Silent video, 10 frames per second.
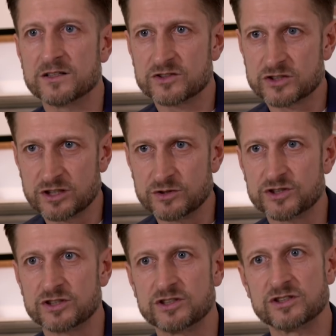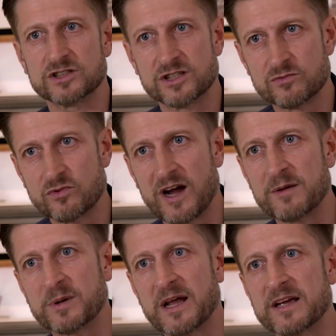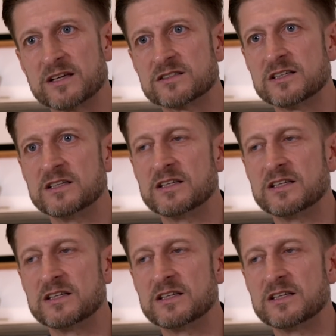solutions and the right players.